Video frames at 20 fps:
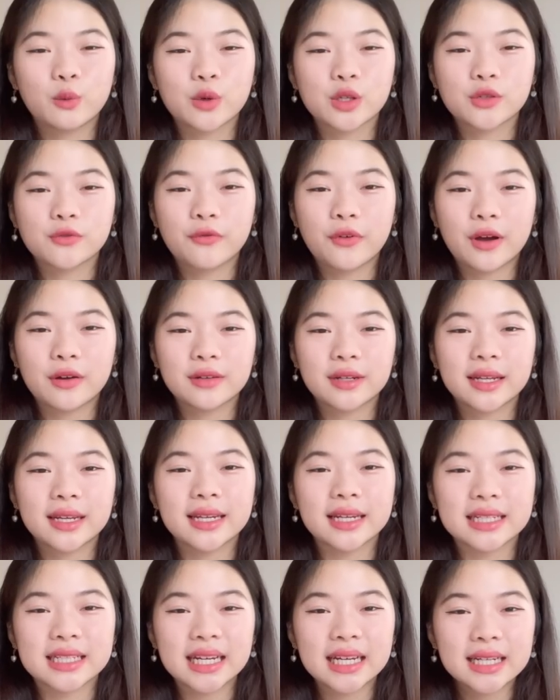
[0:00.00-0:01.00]
was founded
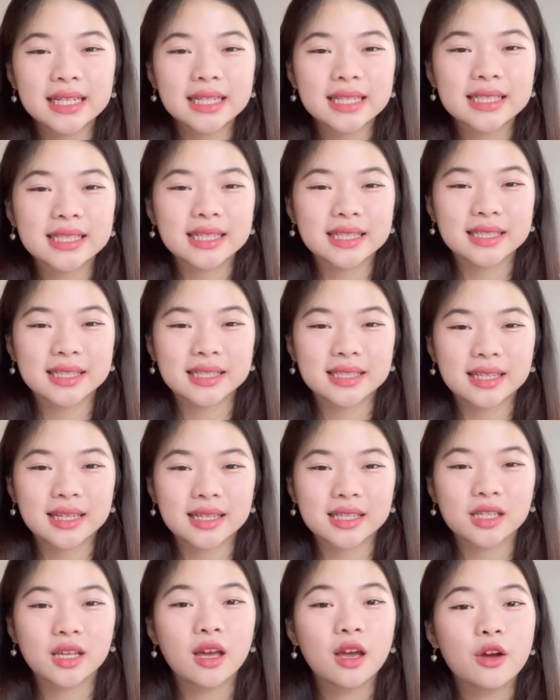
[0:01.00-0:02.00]
in nineteen
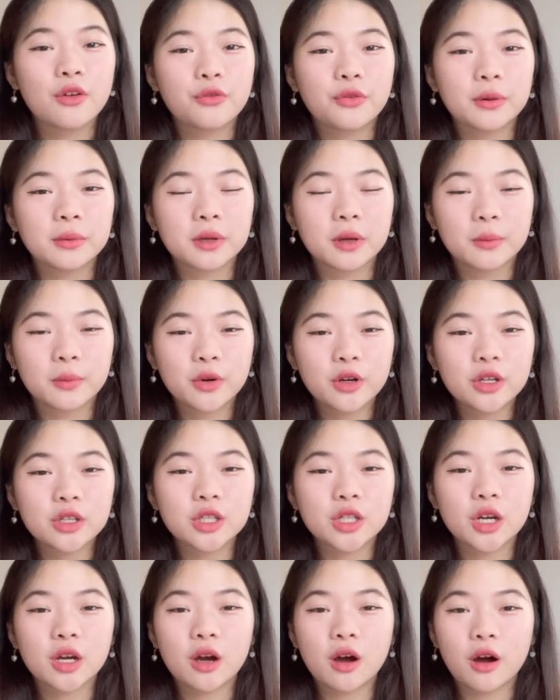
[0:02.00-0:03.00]
sixty-six from the
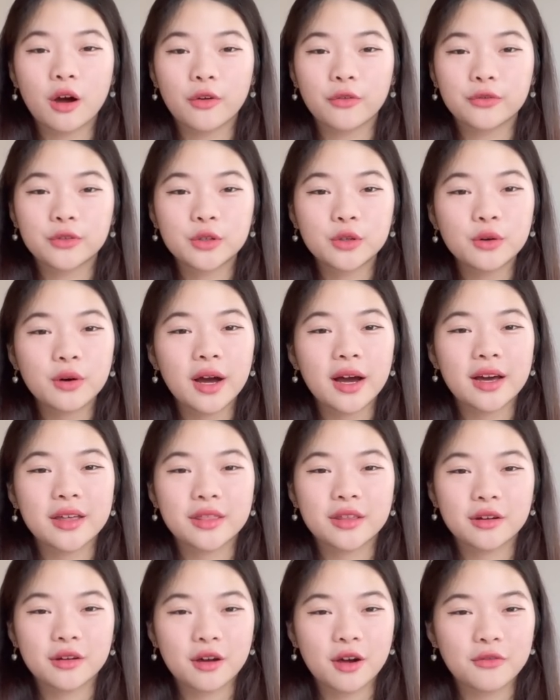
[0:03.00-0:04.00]
merger of two
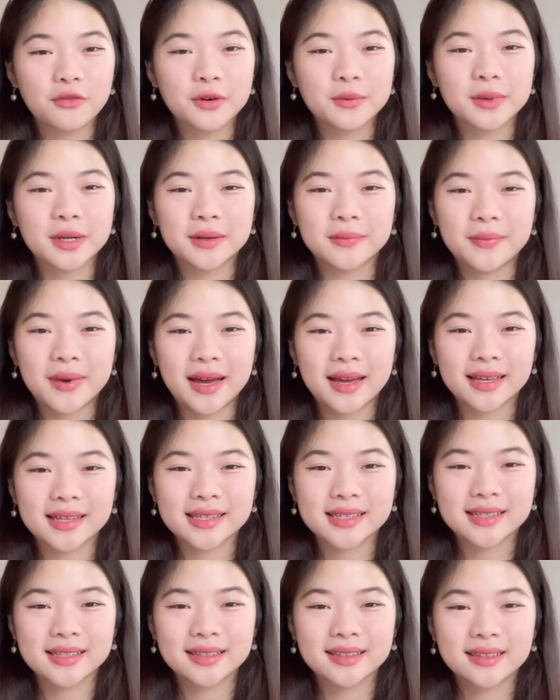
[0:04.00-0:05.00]
other government
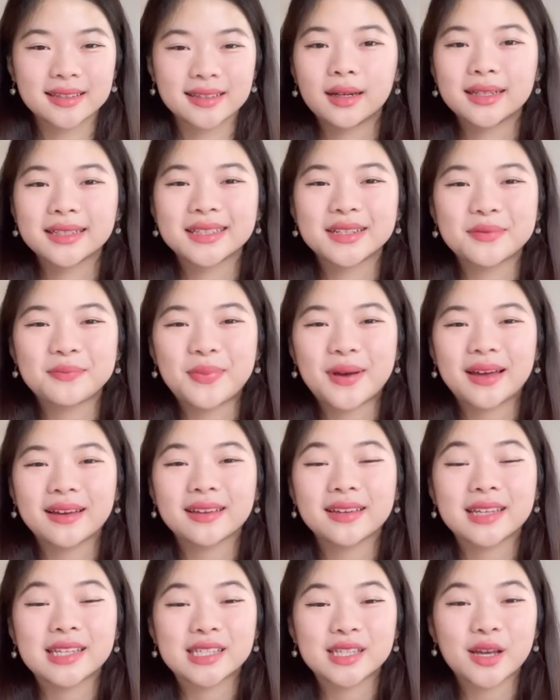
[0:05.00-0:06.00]
banks. The bank
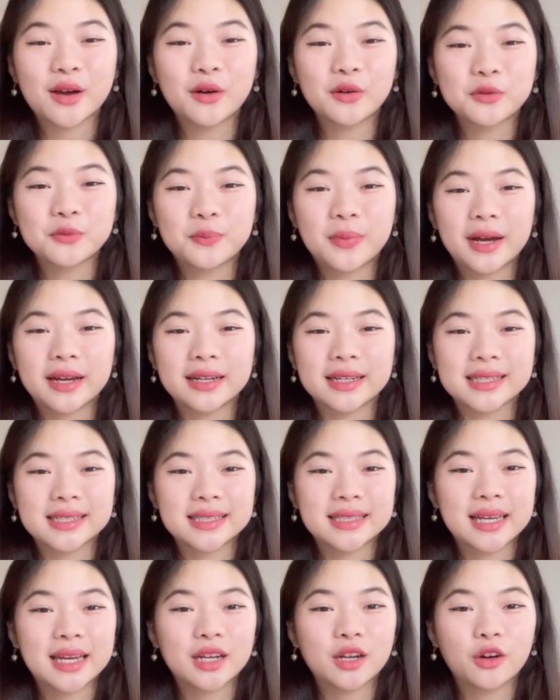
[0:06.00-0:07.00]
is owned by the
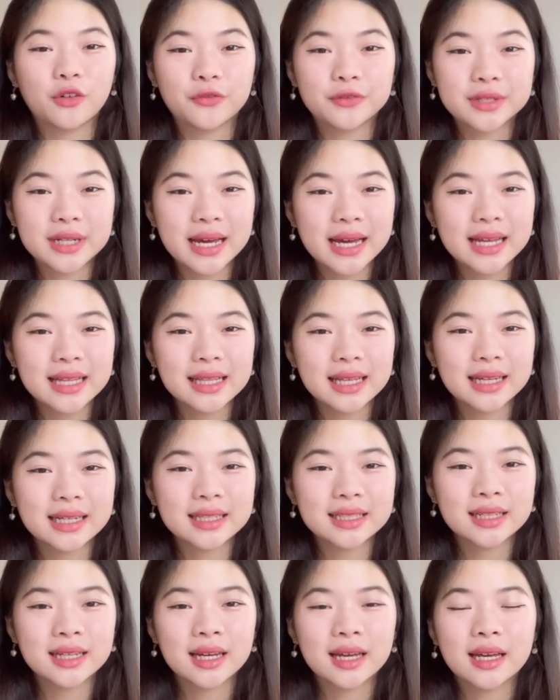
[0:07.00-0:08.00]
state of
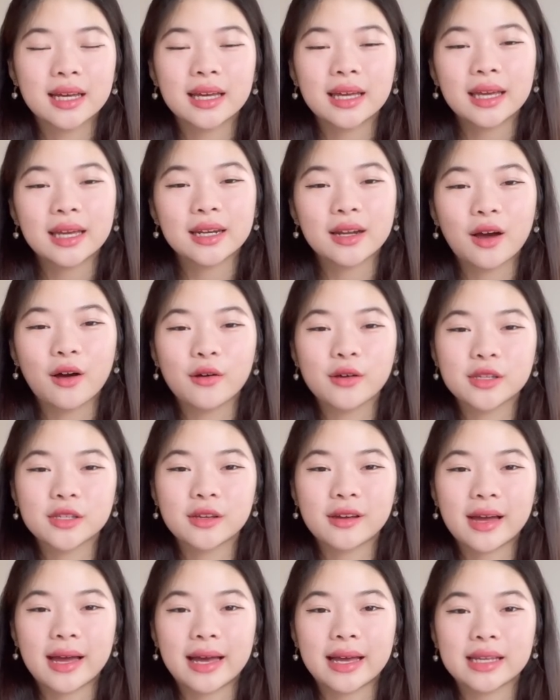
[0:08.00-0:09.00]
Thailand. It also
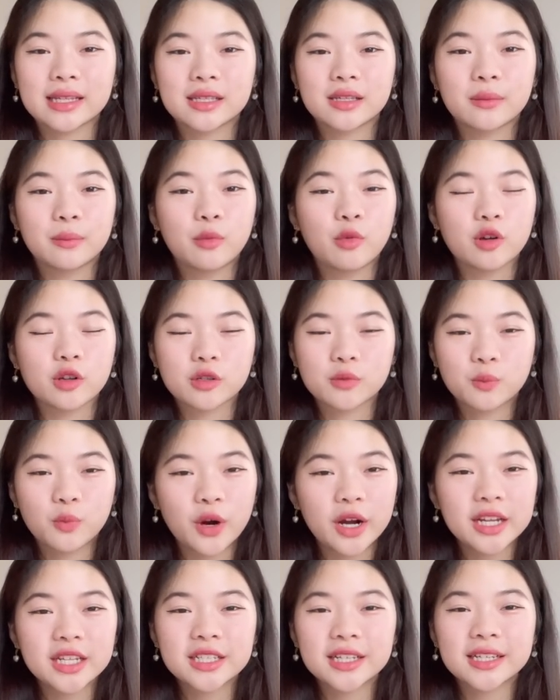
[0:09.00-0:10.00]
has the most
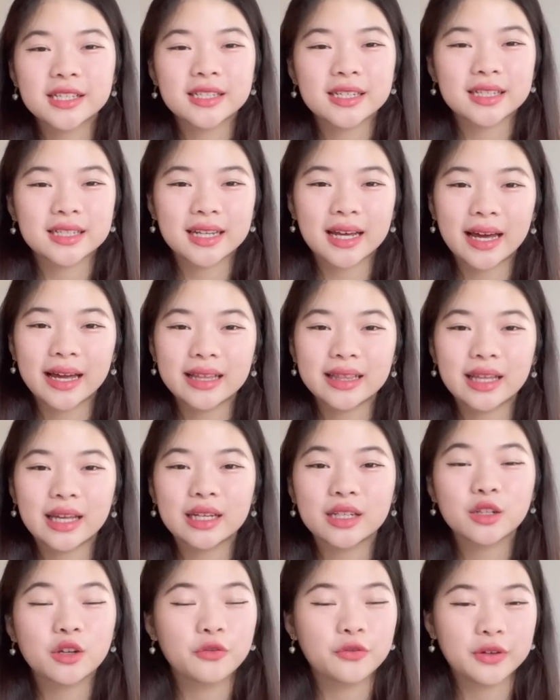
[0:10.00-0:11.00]
branches in
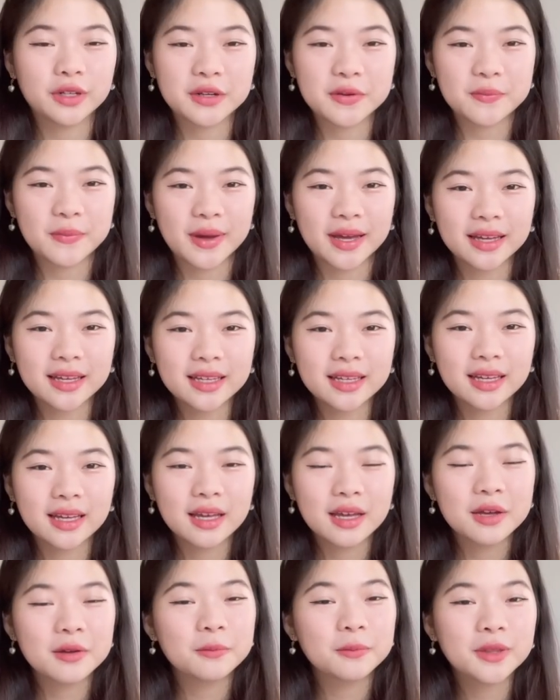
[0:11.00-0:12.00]
Thailand of any bank.
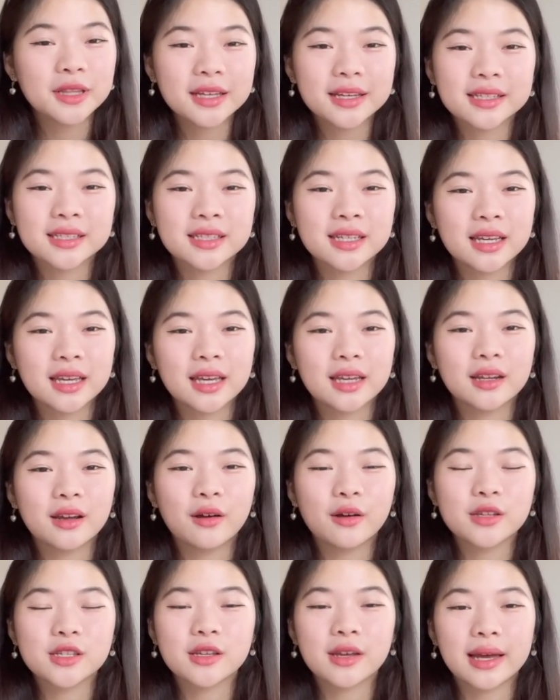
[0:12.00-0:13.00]
Plus, it
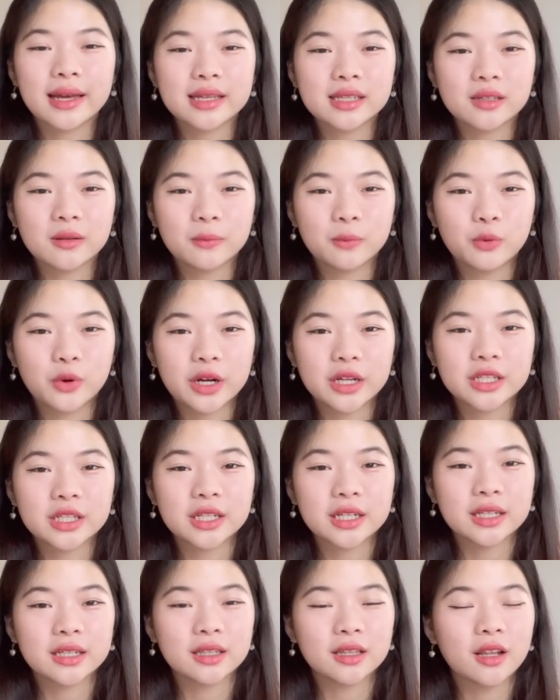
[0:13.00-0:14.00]
also has a branch
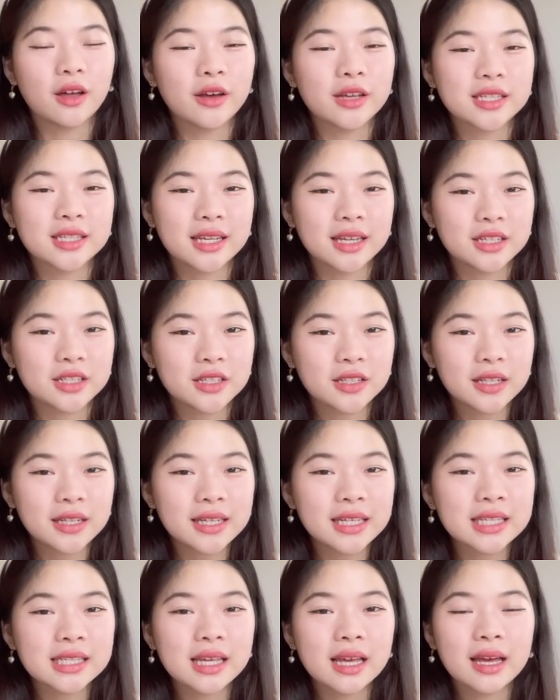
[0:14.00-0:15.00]
in Los
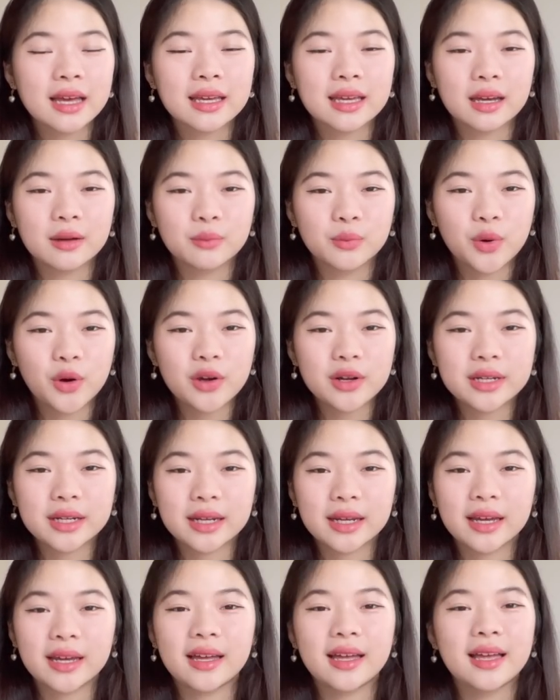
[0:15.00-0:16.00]
Angeles,
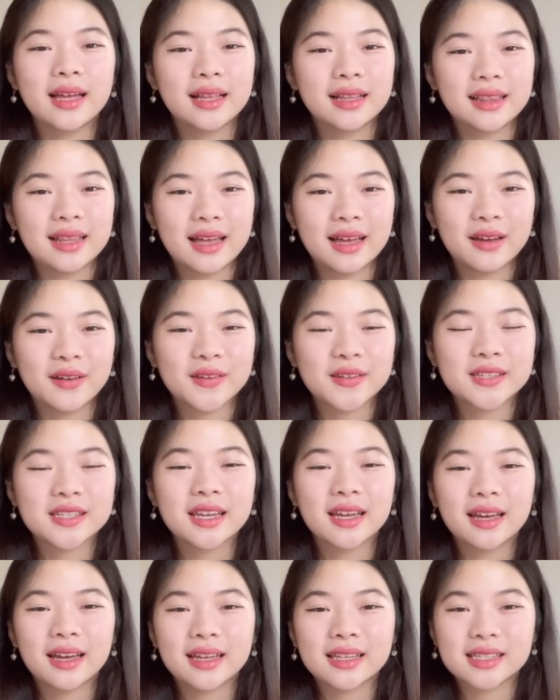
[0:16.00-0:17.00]
Cambodia, Laos,
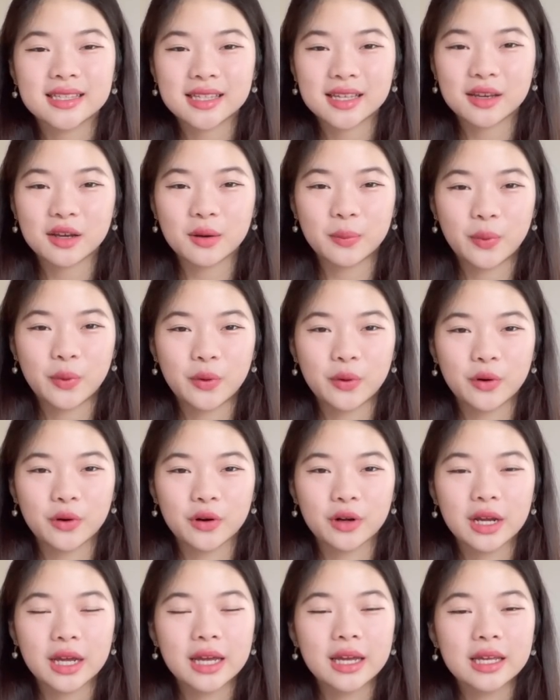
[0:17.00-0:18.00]
and Singapore.
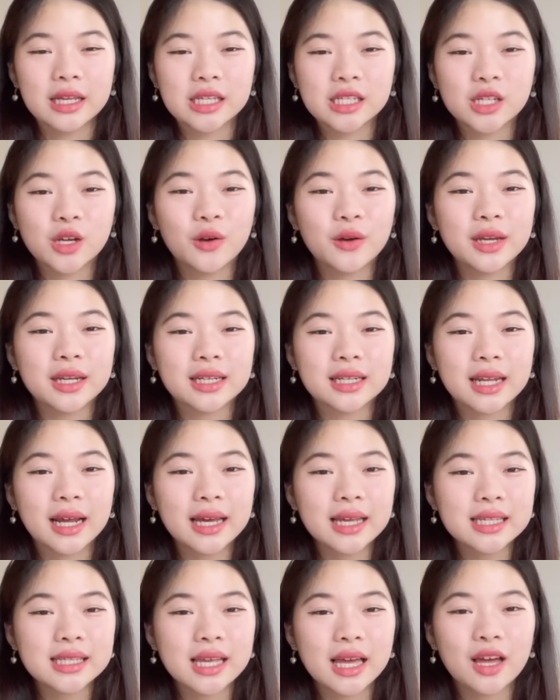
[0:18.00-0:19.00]
So it
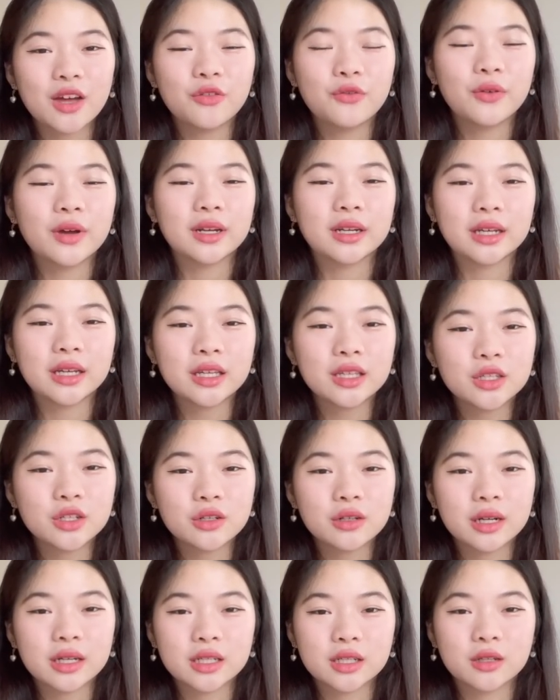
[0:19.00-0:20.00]
does have an
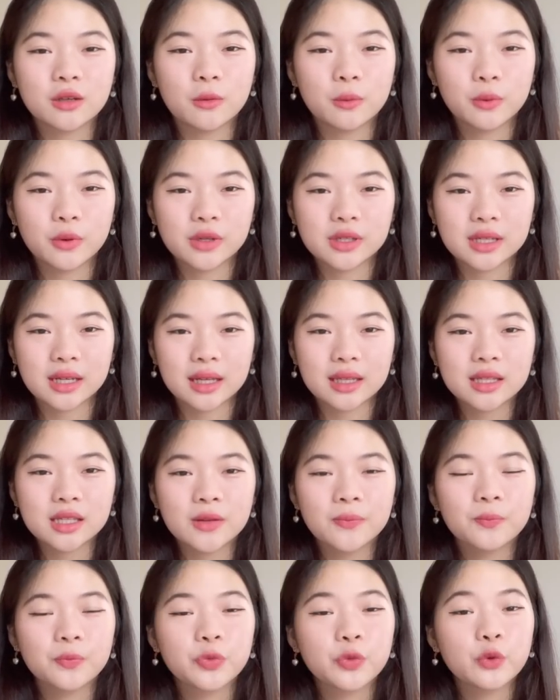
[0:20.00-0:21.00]
international presence,
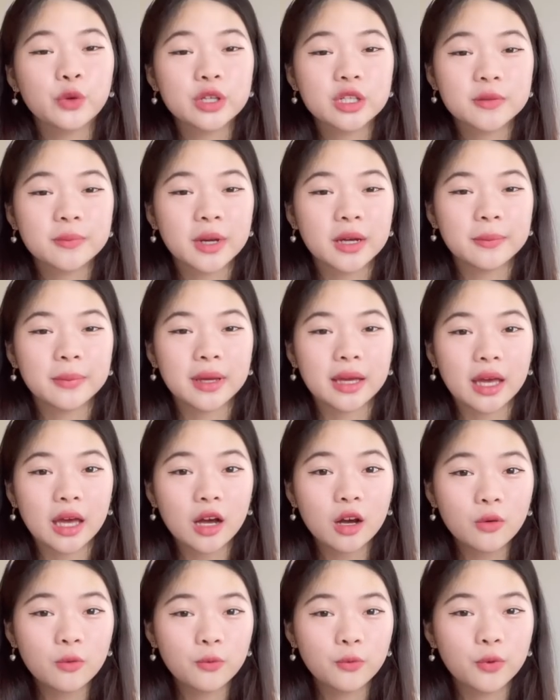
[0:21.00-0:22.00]
which might be
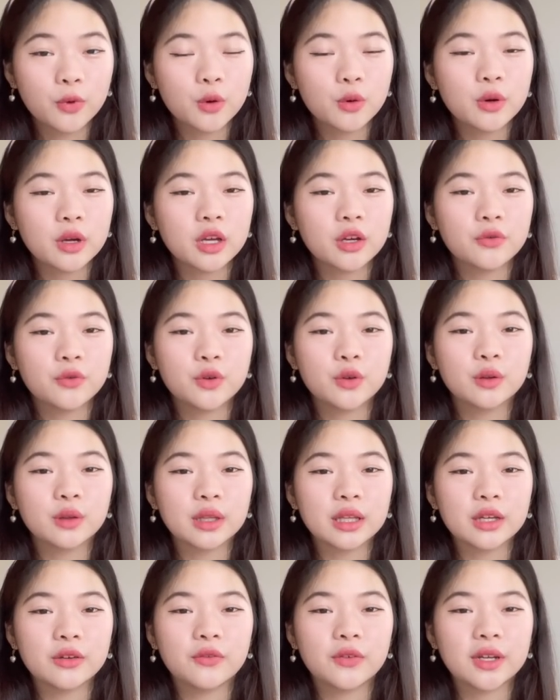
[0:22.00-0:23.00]
helpful if you
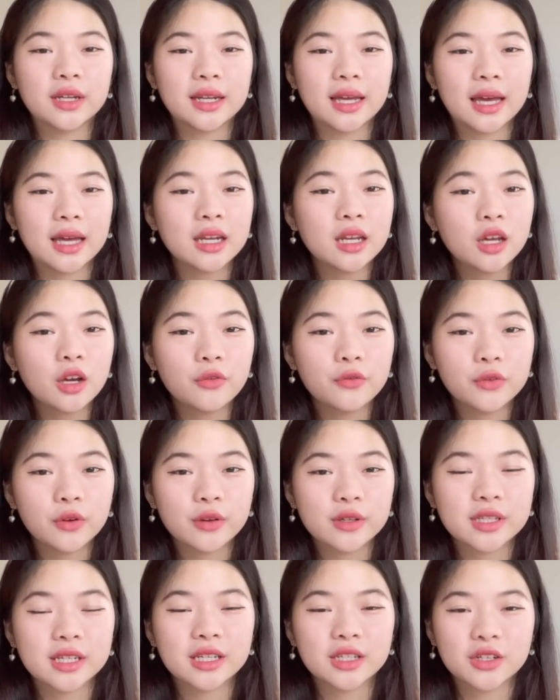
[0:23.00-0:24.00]
live in any of
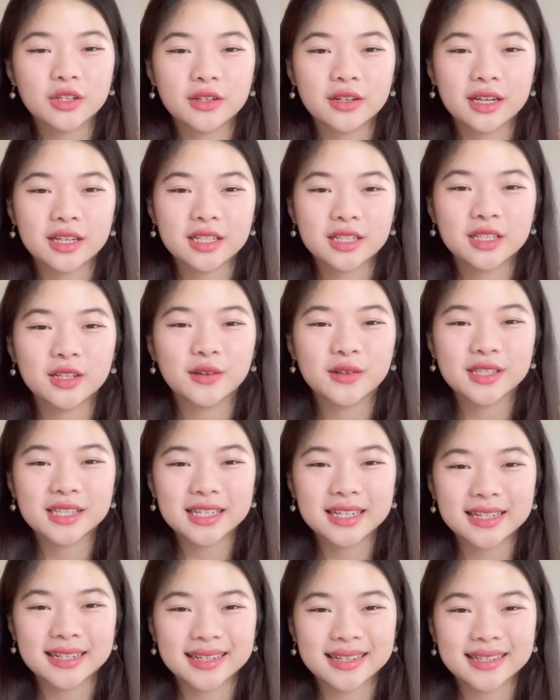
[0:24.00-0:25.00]
those international
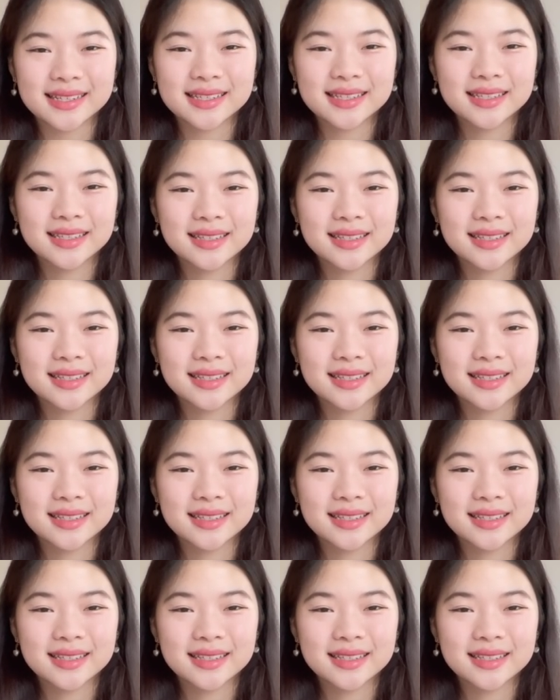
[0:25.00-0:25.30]
cities.